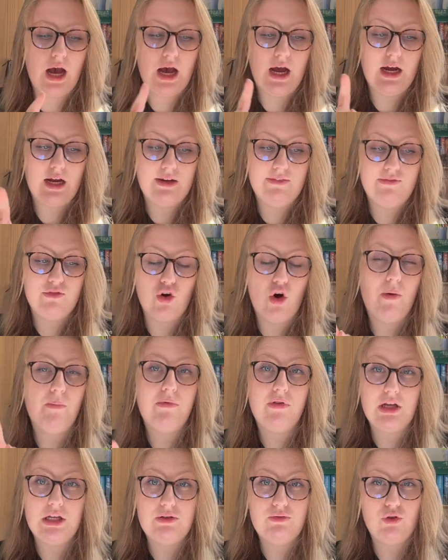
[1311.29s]
I've got
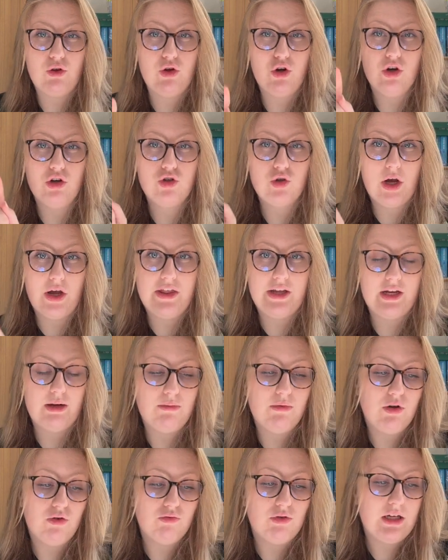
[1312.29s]
Blissful Hook, so I think I'm
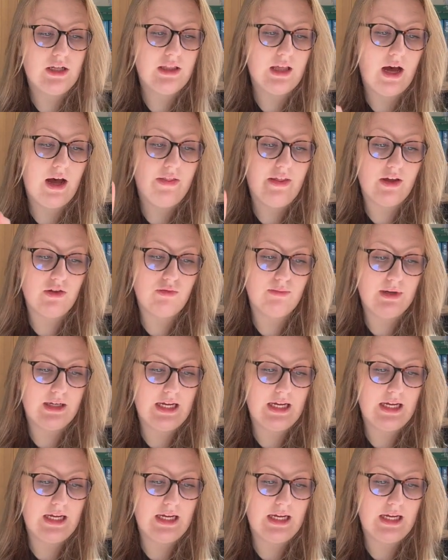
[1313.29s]
going to read that. That's on my